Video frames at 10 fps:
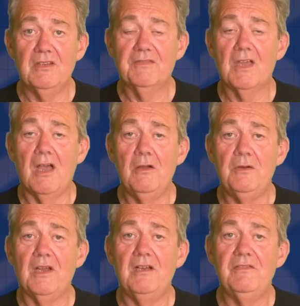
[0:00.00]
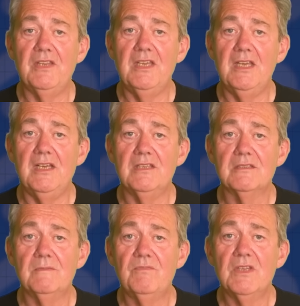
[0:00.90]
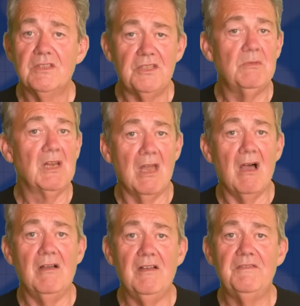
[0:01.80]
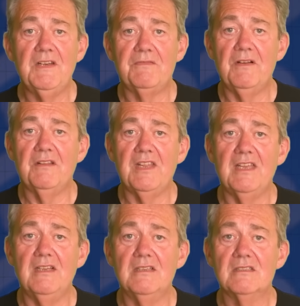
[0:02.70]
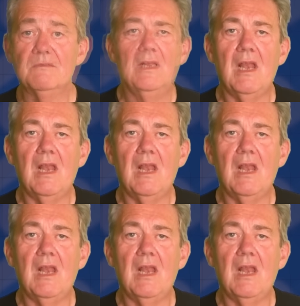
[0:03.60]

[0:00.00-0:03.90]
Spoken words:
of code over the years, to do a lot of different things.